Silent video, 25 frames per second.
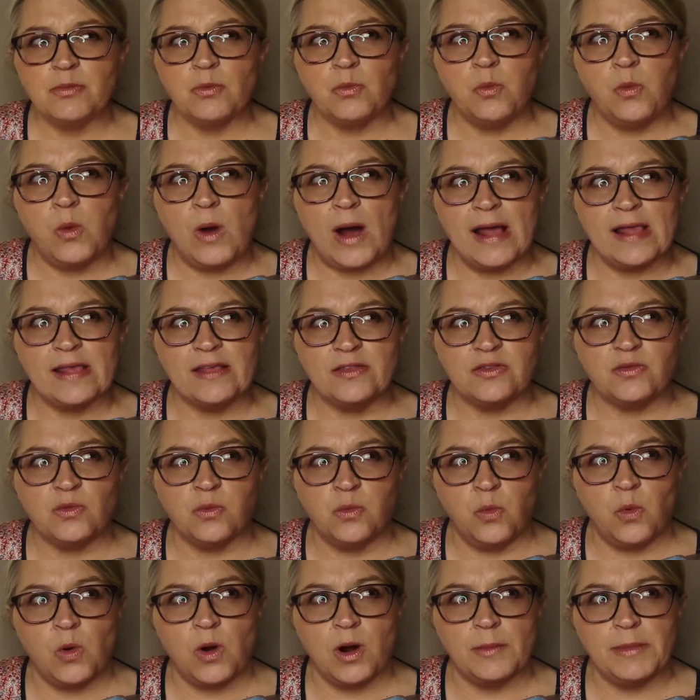while it's
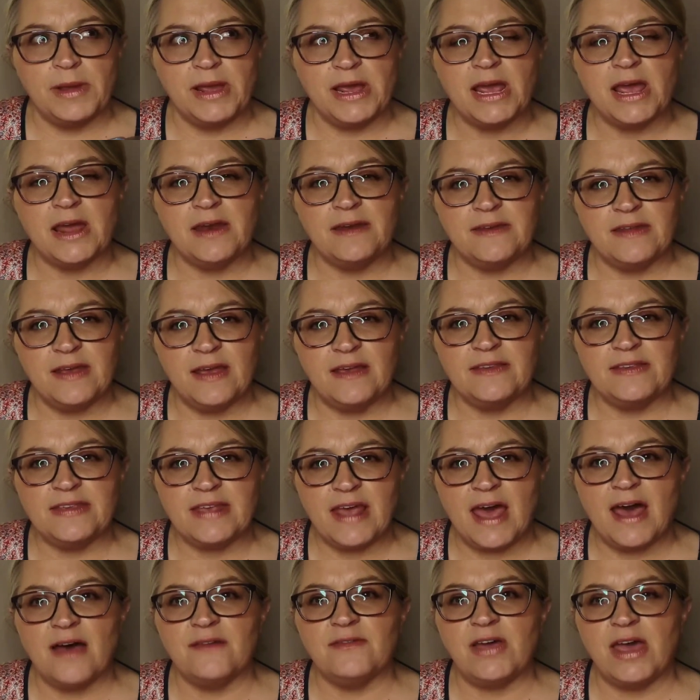warming, it does
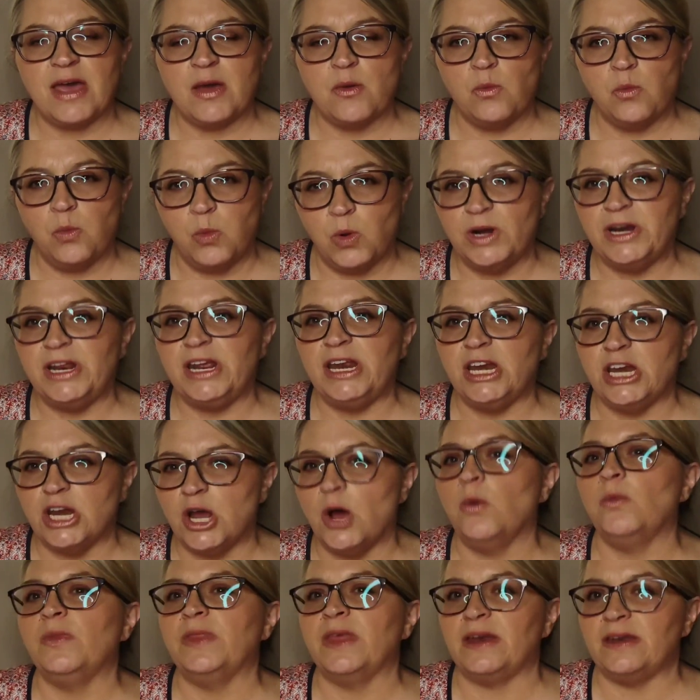have a woody
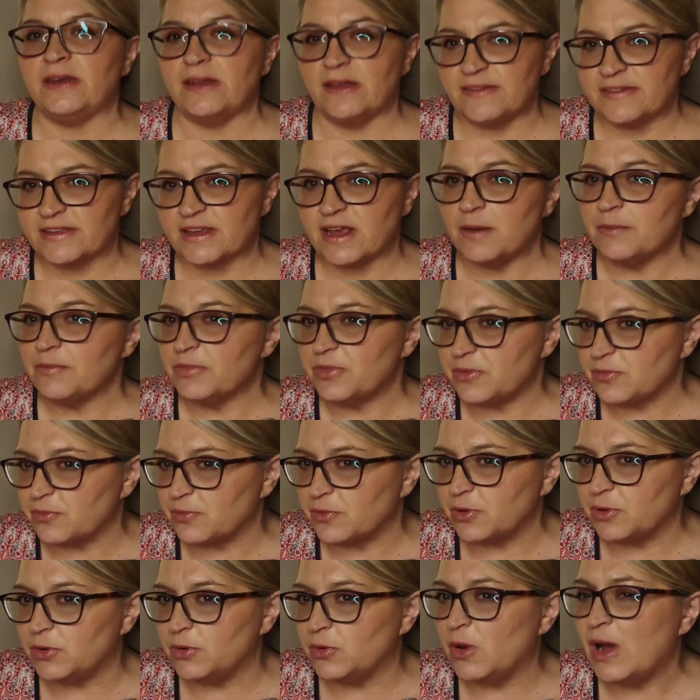note that does come
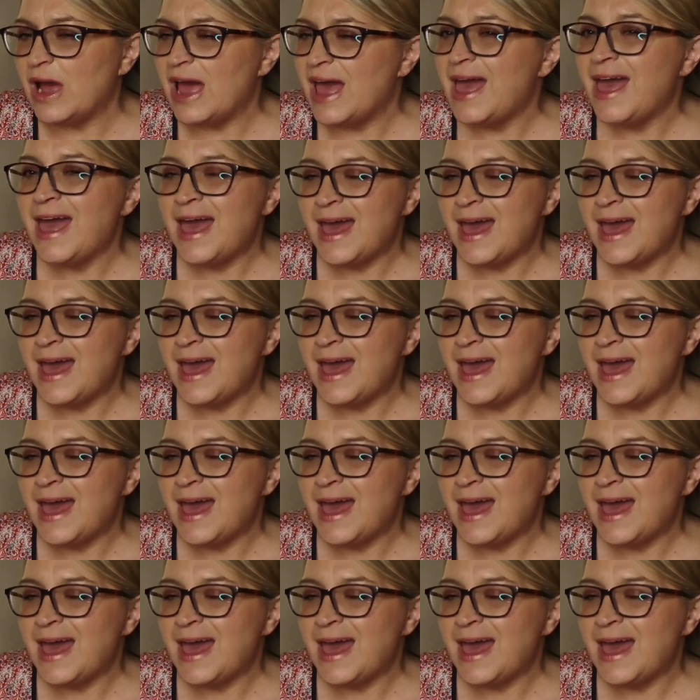through.